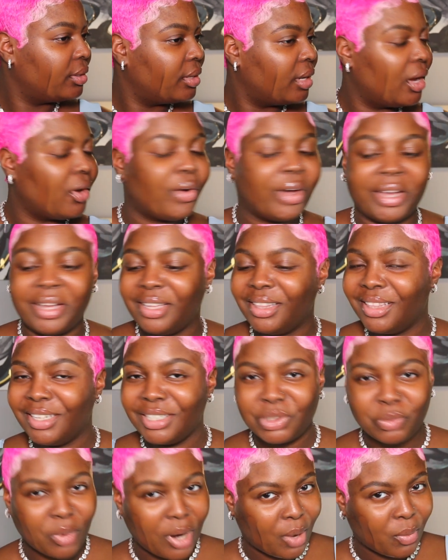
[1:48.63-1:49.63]
Okay,
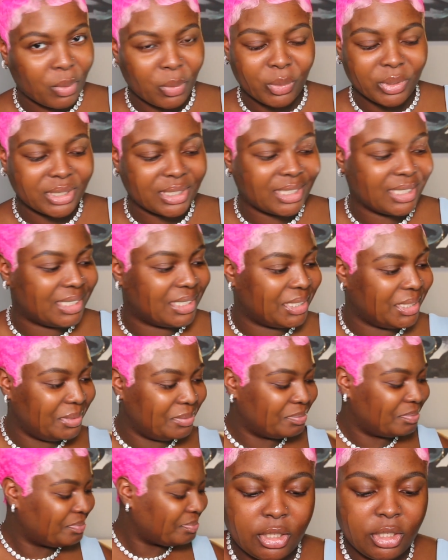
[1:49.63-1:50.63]
let's rock with 160.
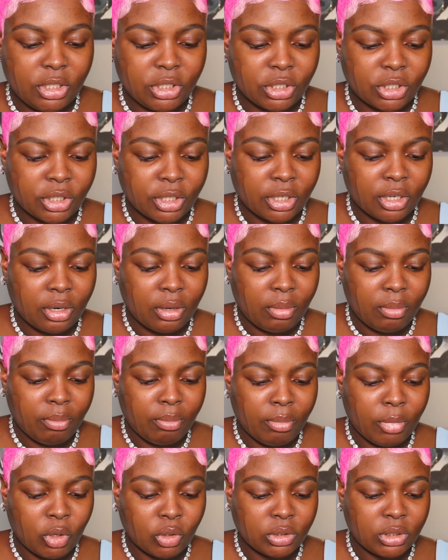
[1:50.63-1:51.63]
These are
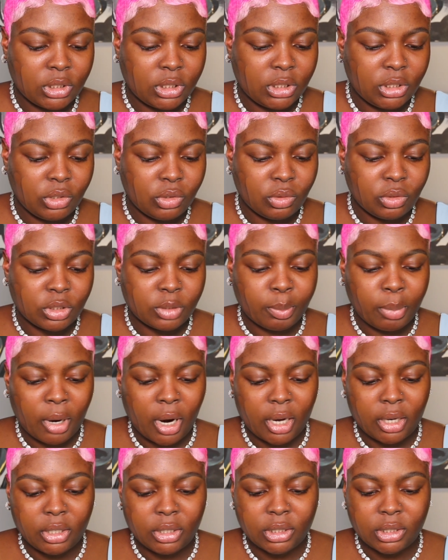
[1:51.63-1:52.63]
multi-use
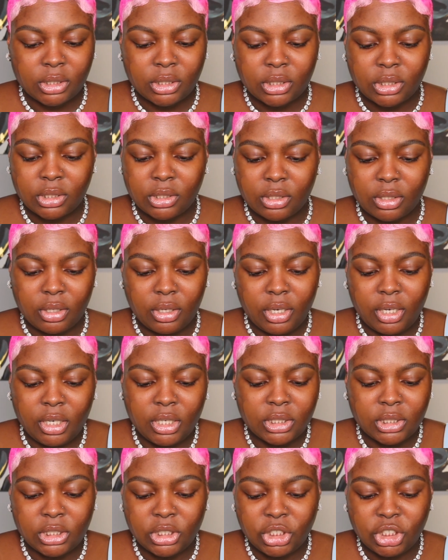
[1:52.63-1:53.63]
products. It
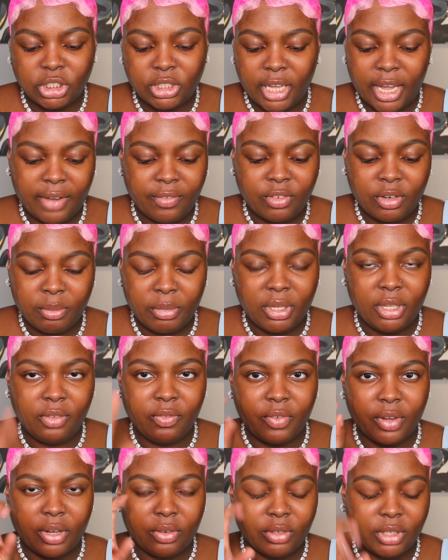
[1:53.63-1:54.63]
doesn't just have to be
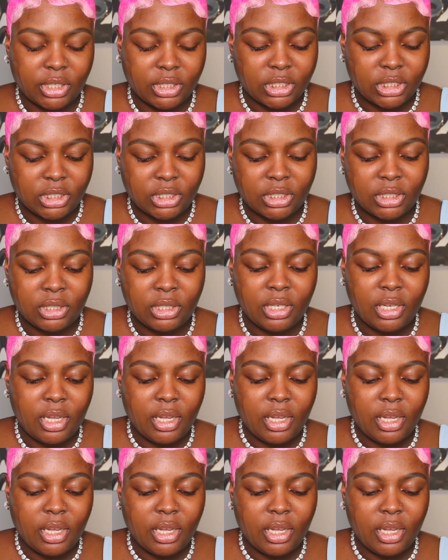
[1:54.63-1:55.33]
foundation.